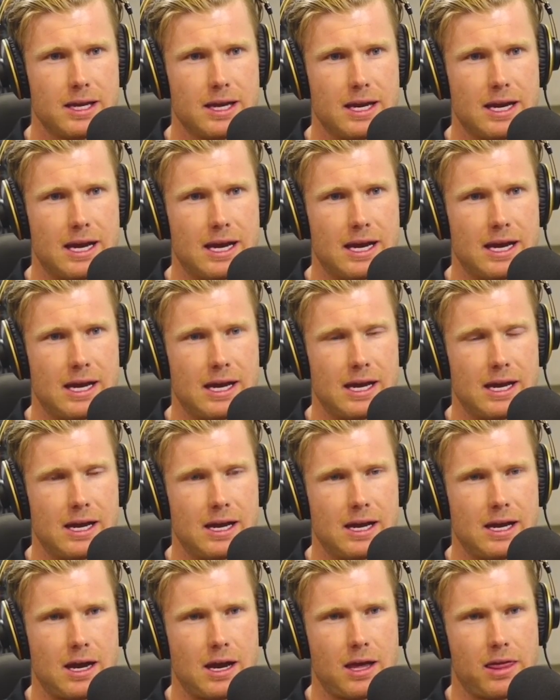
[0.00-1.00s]
uh,
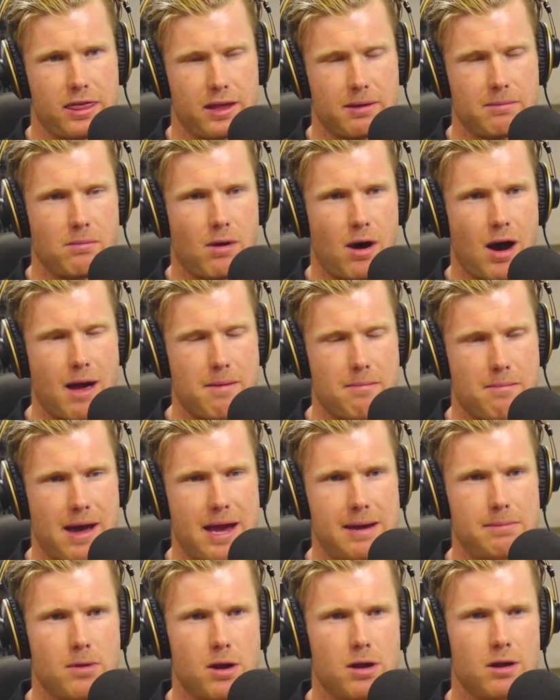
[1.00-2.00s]
I think my
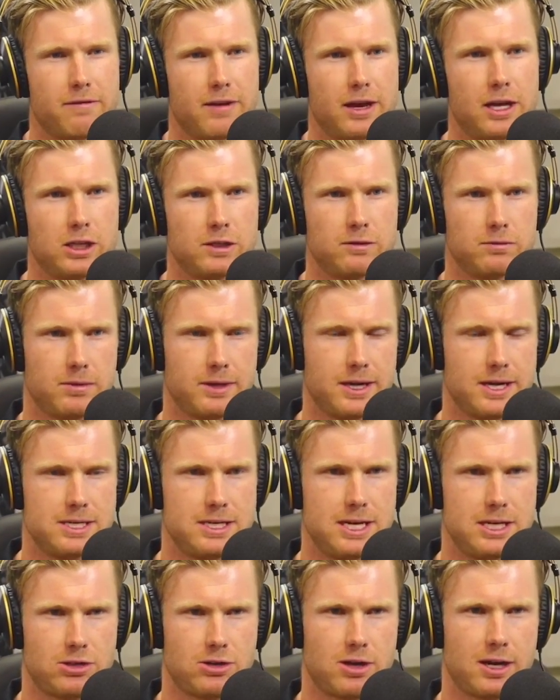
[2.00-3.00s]
main motivation for playing
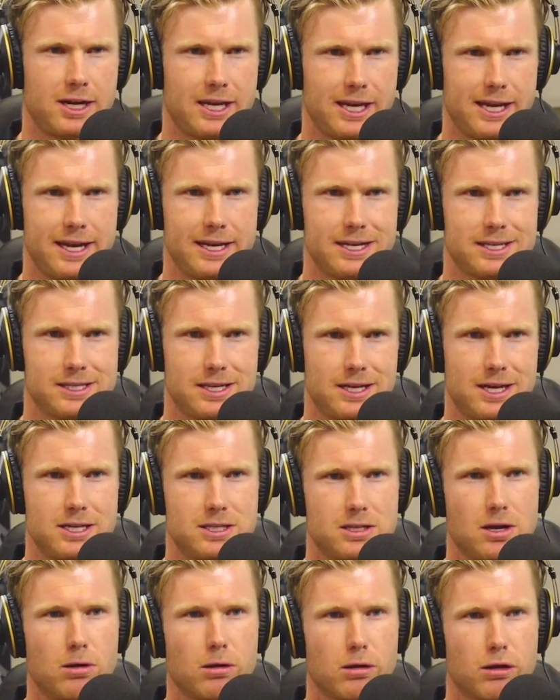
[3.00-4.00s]
Test cricket again is that I
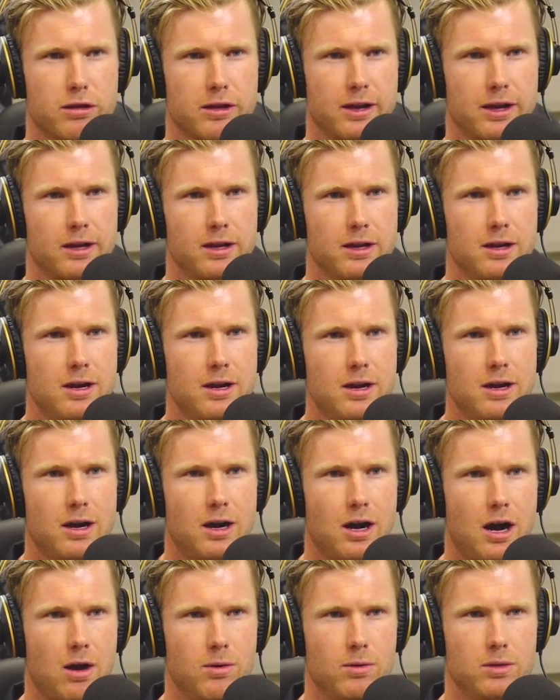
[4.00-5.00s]
don't think
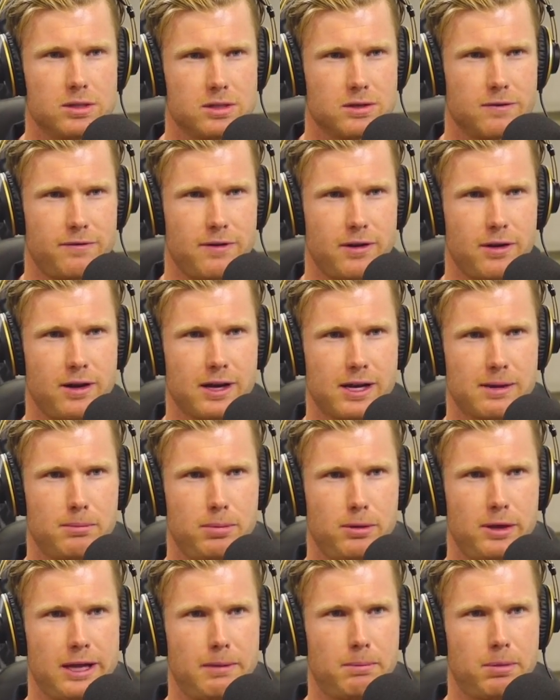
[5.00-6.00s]
I was a very
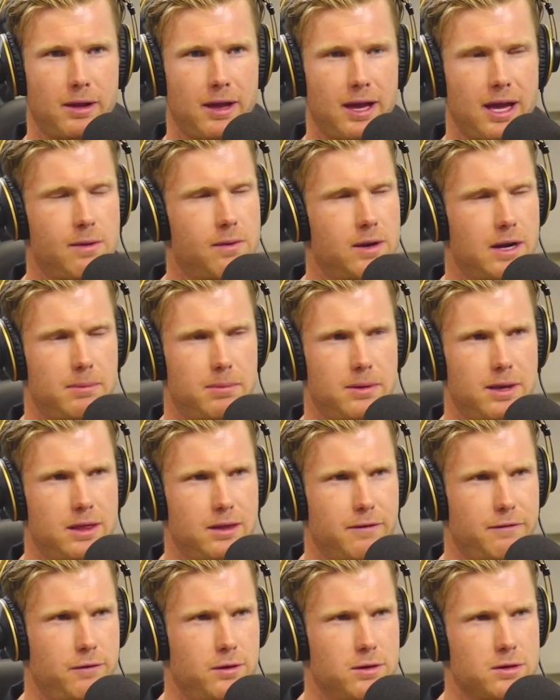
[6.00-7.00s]
complete player when I played the
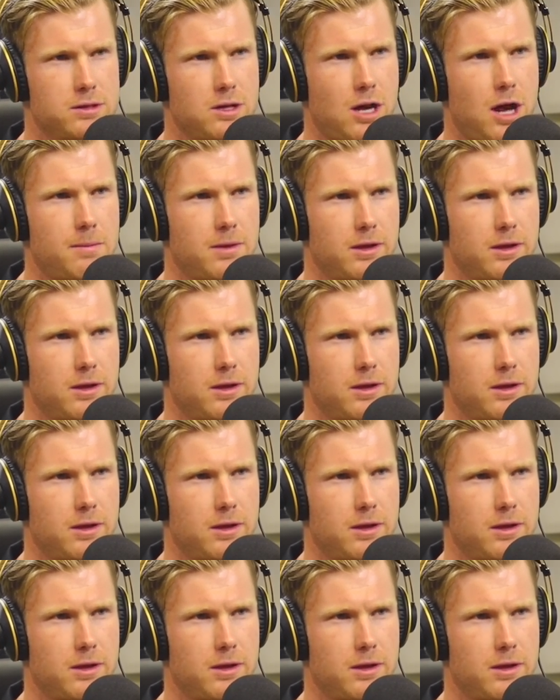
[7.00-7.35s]
first time.